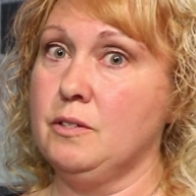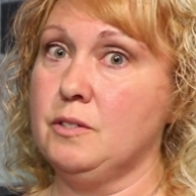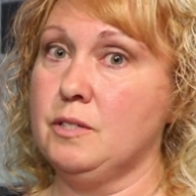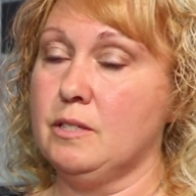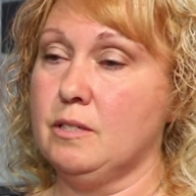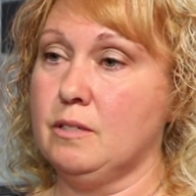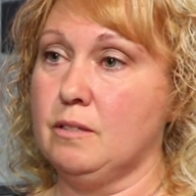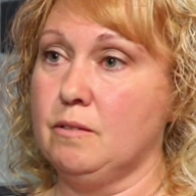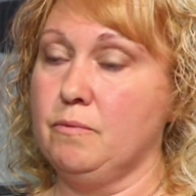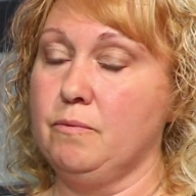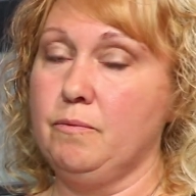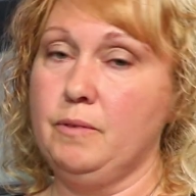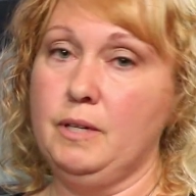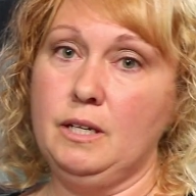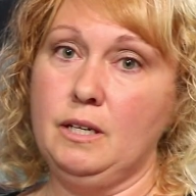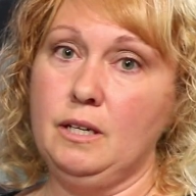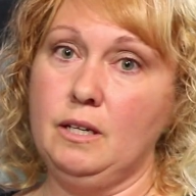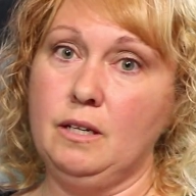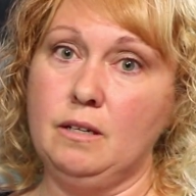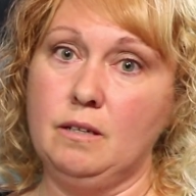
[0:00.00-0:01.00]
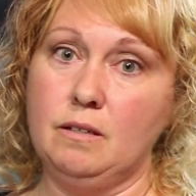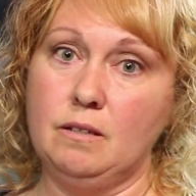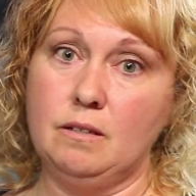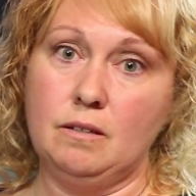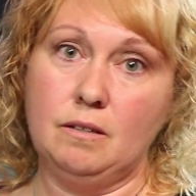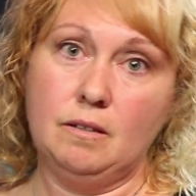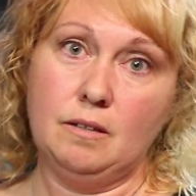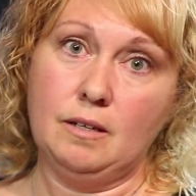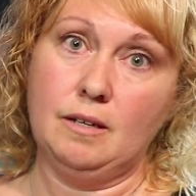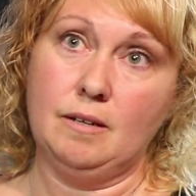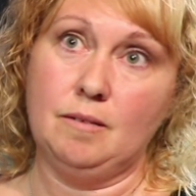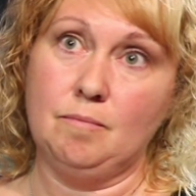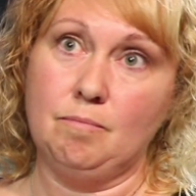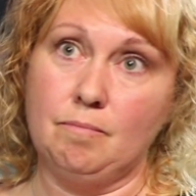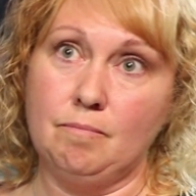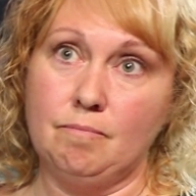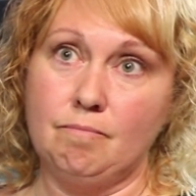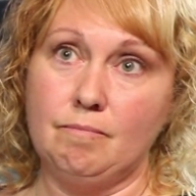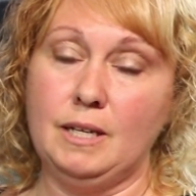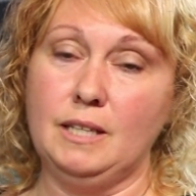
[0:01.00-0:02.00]
as feeding
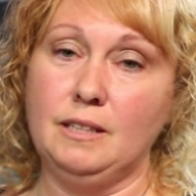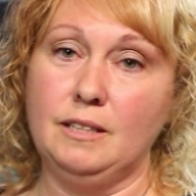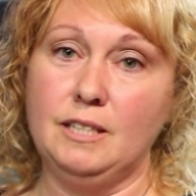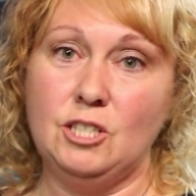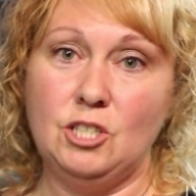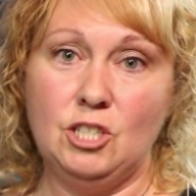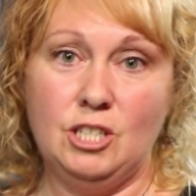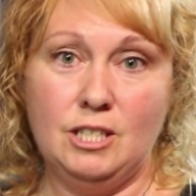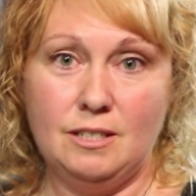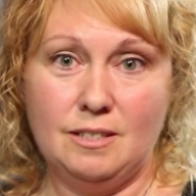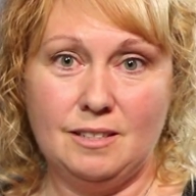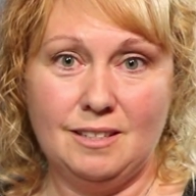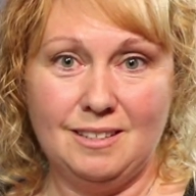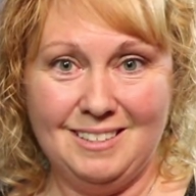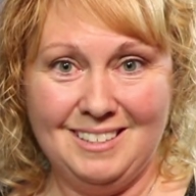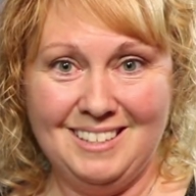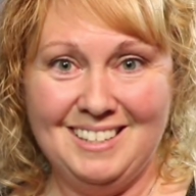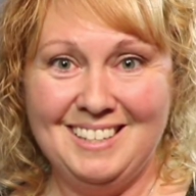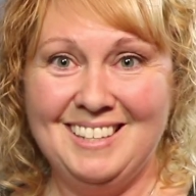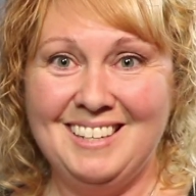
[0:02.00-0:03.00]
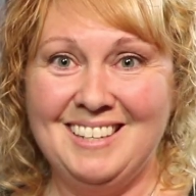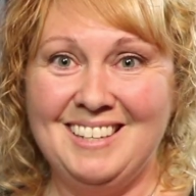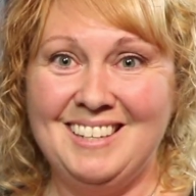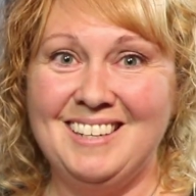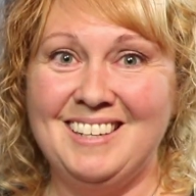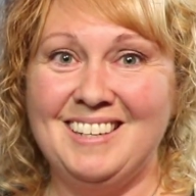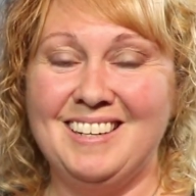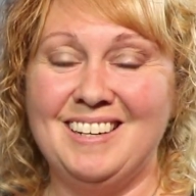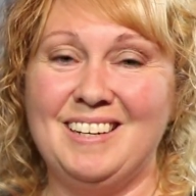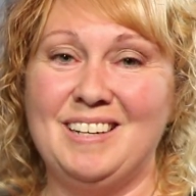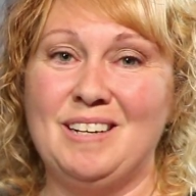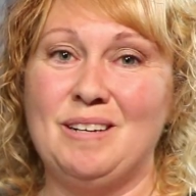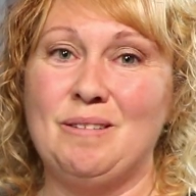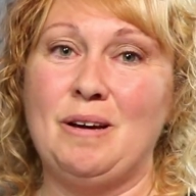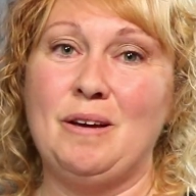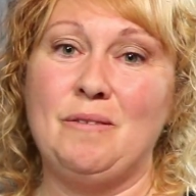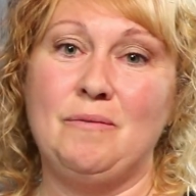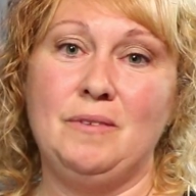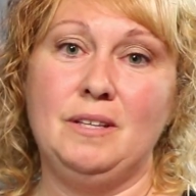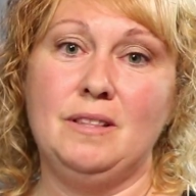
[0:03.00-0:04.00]
um, my leachies, uh,
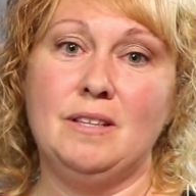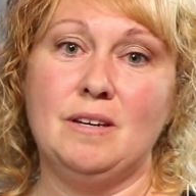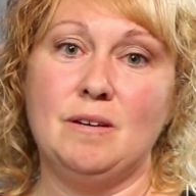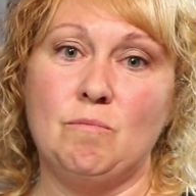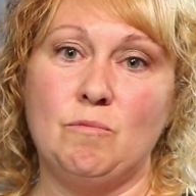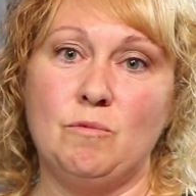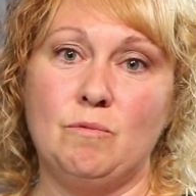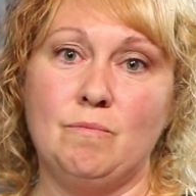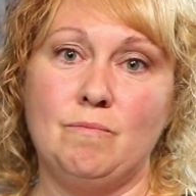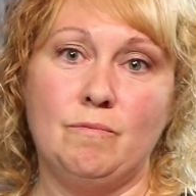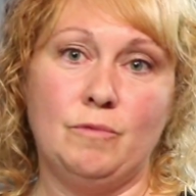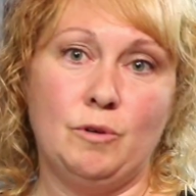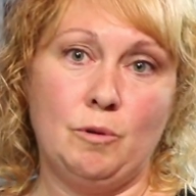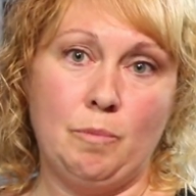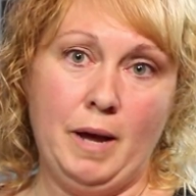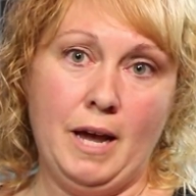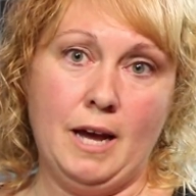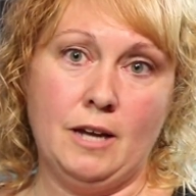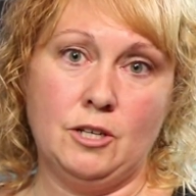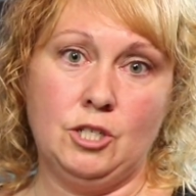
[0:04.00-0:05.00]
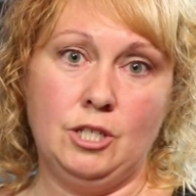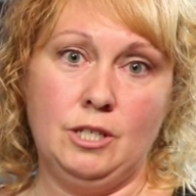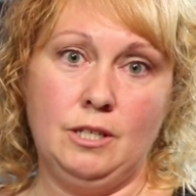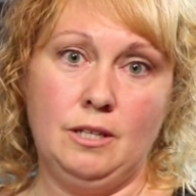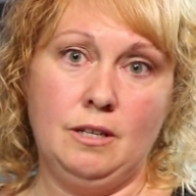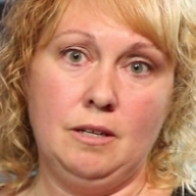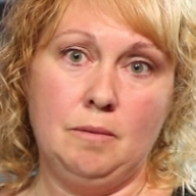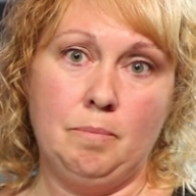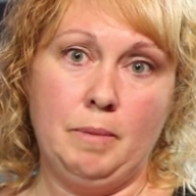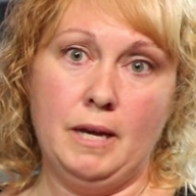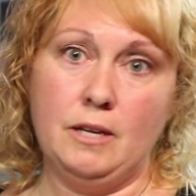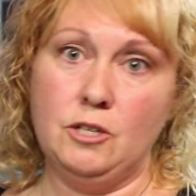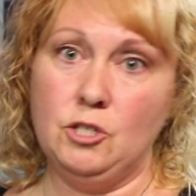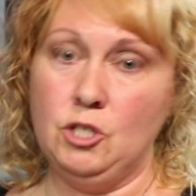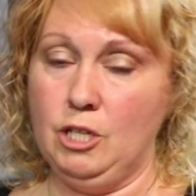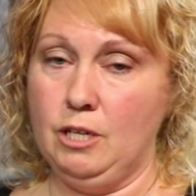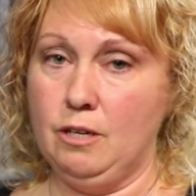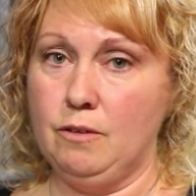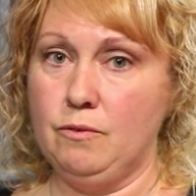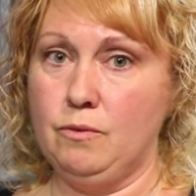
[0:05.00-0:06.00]
I feed them Repashy,
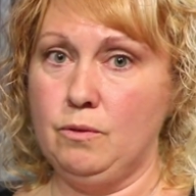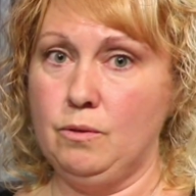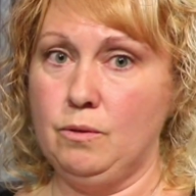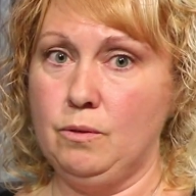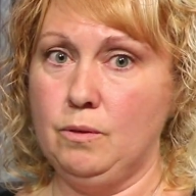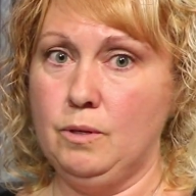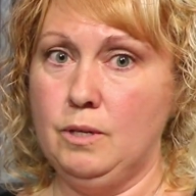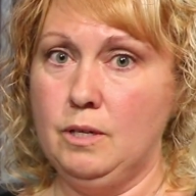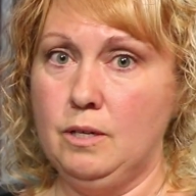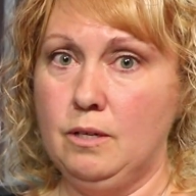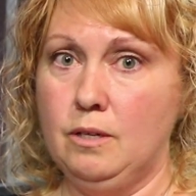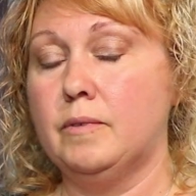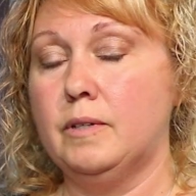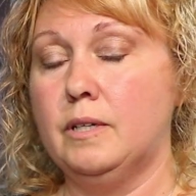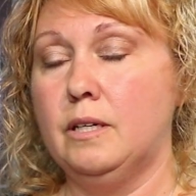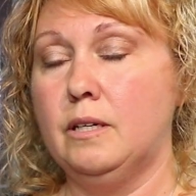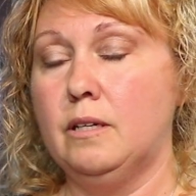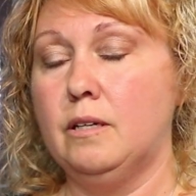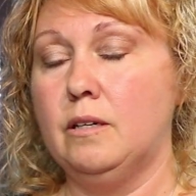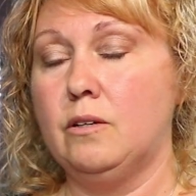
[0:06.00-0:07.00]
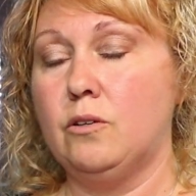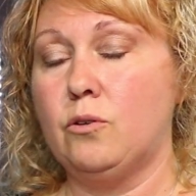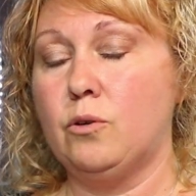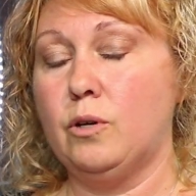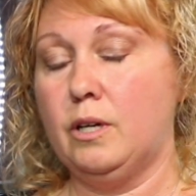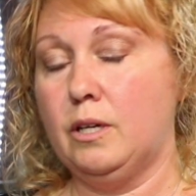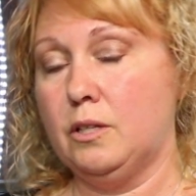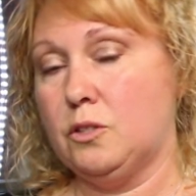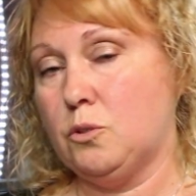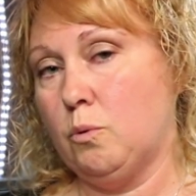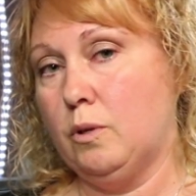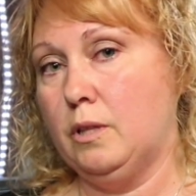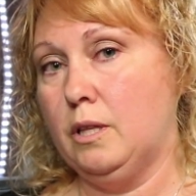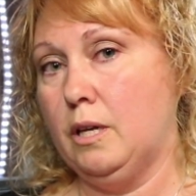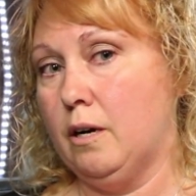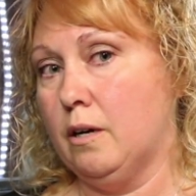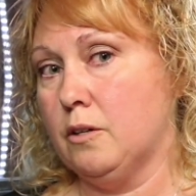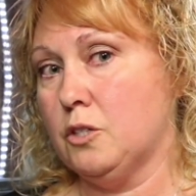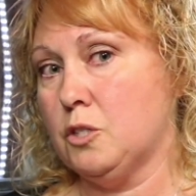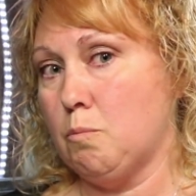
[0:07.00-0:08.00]
Pangea food, and crickets when
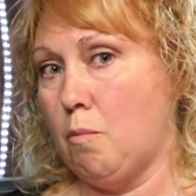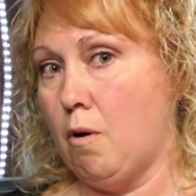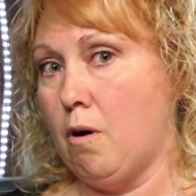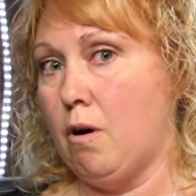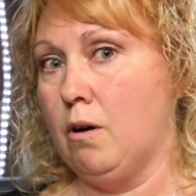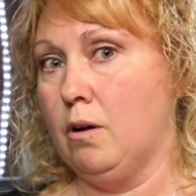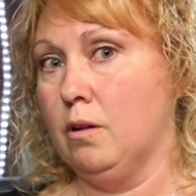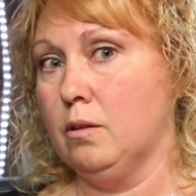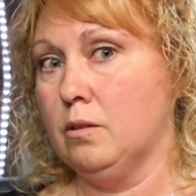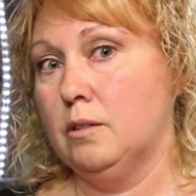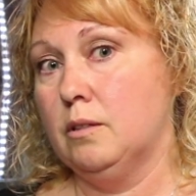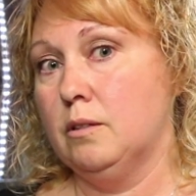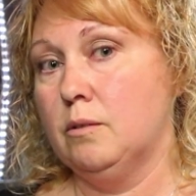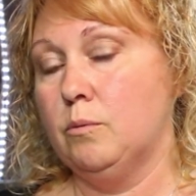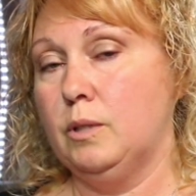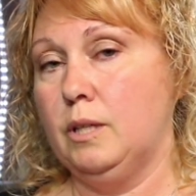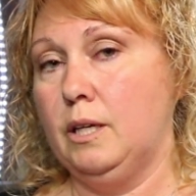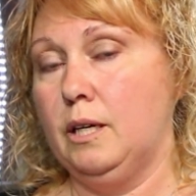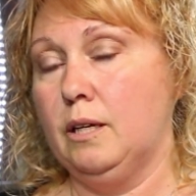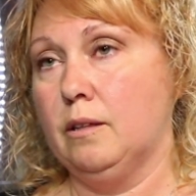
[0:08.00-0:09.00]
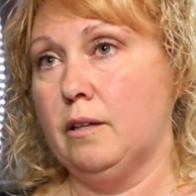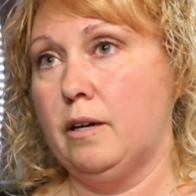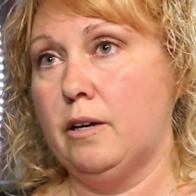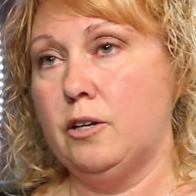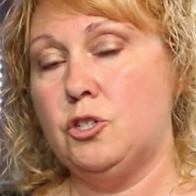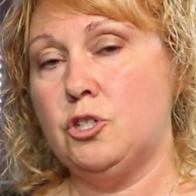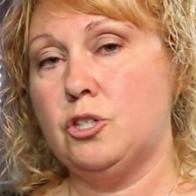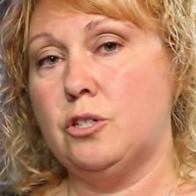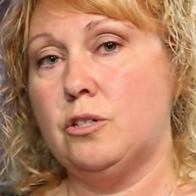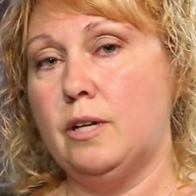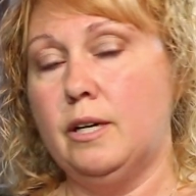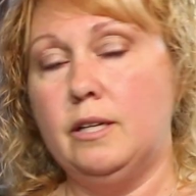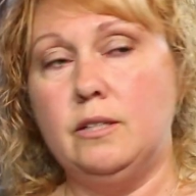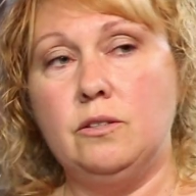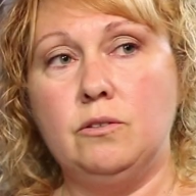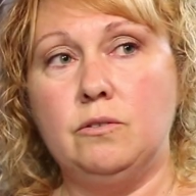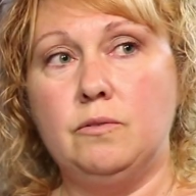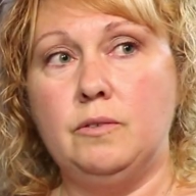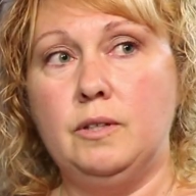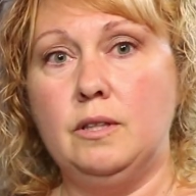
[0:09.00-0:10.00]
they are small. When they get larger, I
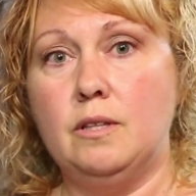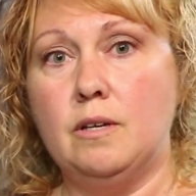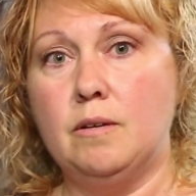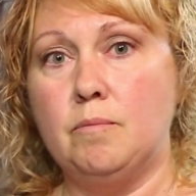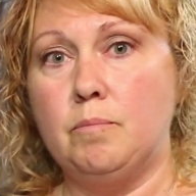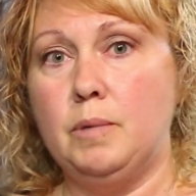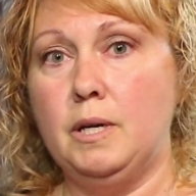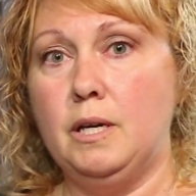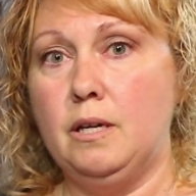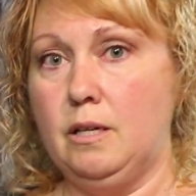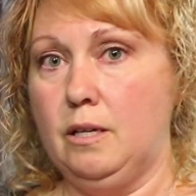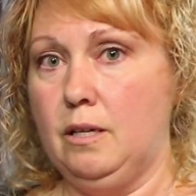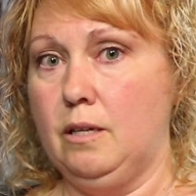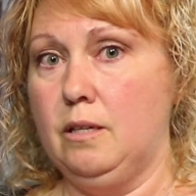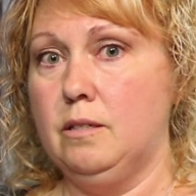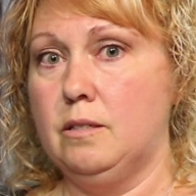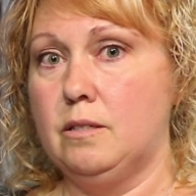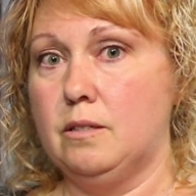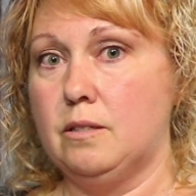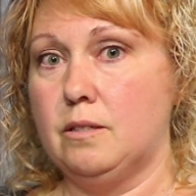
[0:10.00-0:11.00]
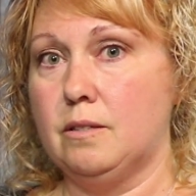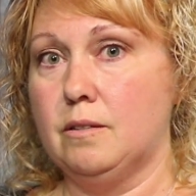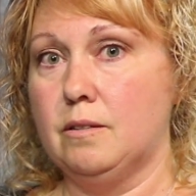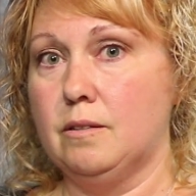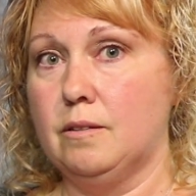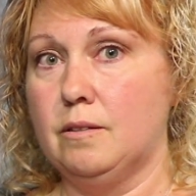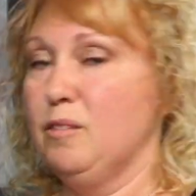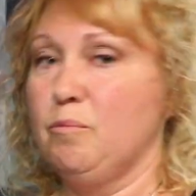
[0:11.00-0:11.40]
do feed them pinkies.